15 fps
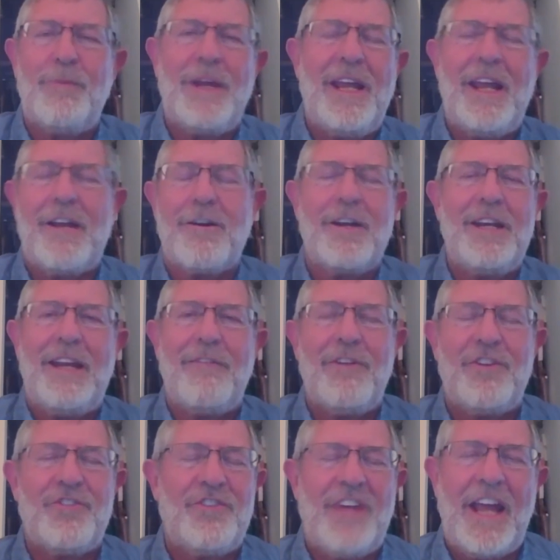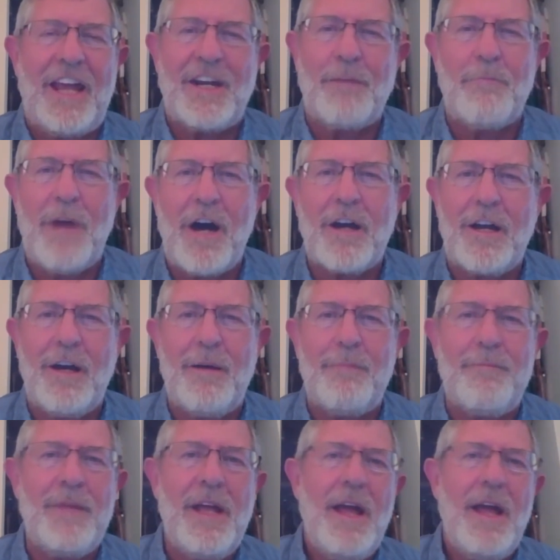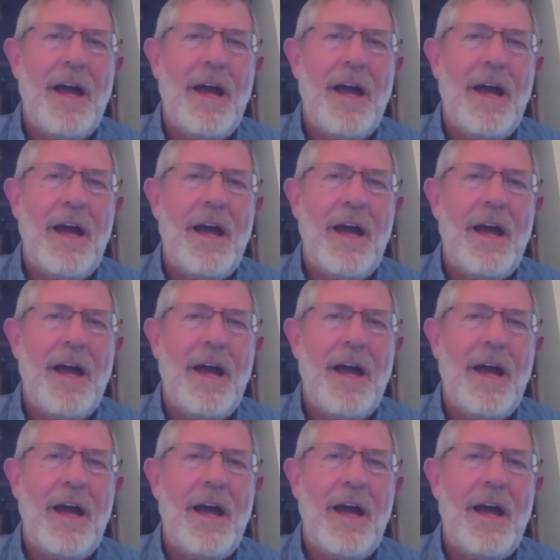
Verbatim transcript: He couldn't even stand among them.